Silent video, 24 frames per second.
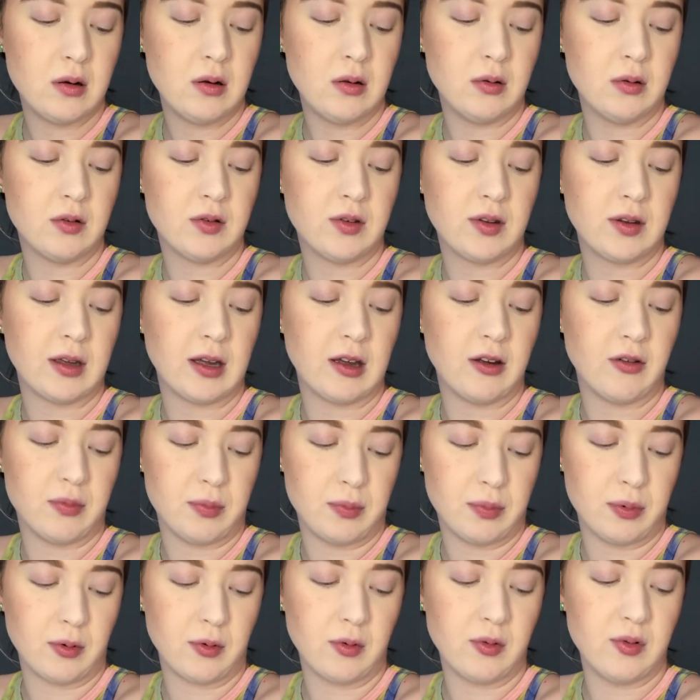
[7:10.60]
Looks like I have
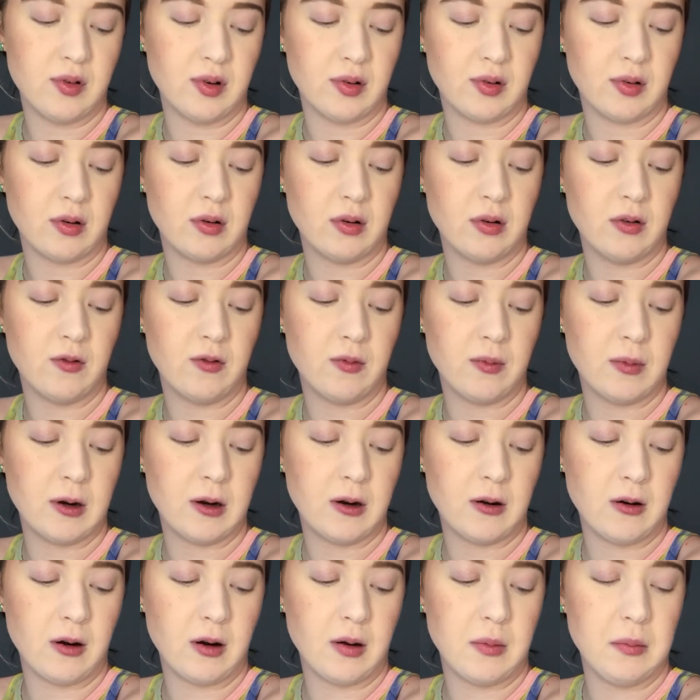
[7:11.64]
bruises all over my
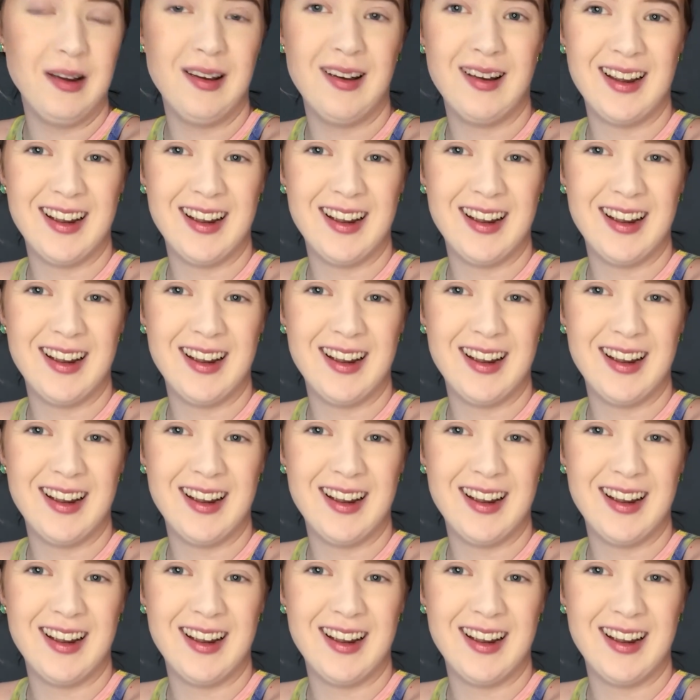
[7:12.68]
arm.